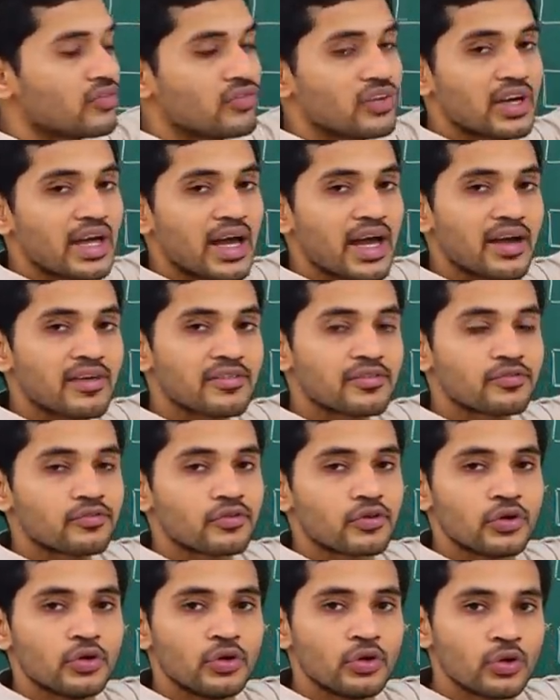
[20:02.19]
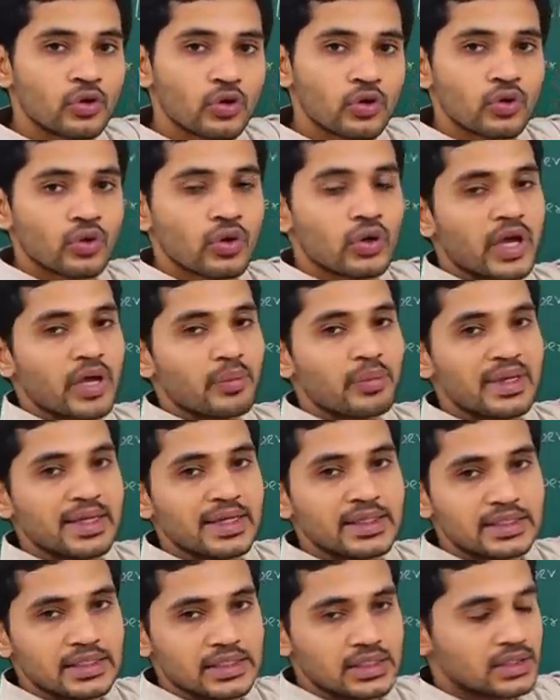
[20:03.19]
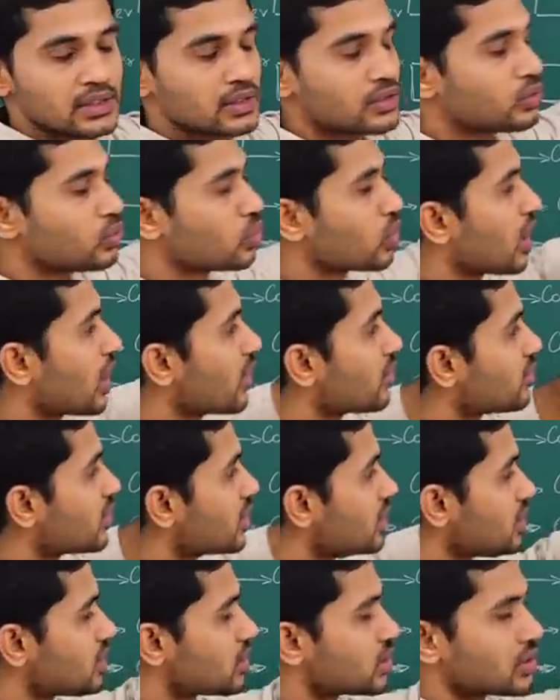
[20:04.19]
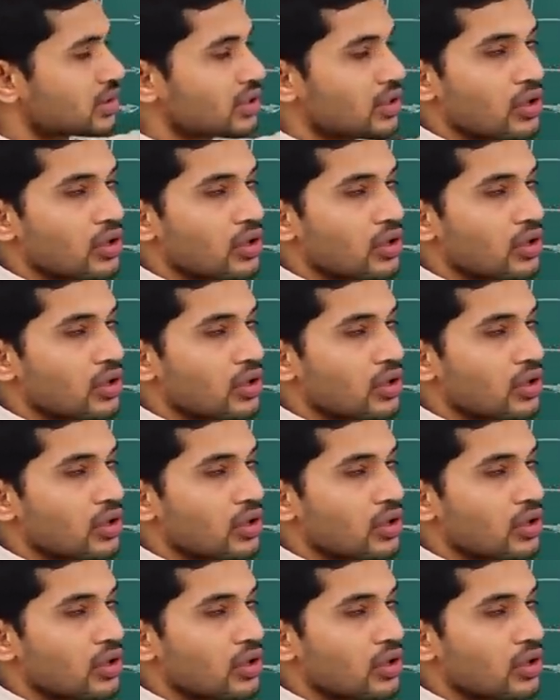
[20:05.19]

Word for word: will have no ability to converge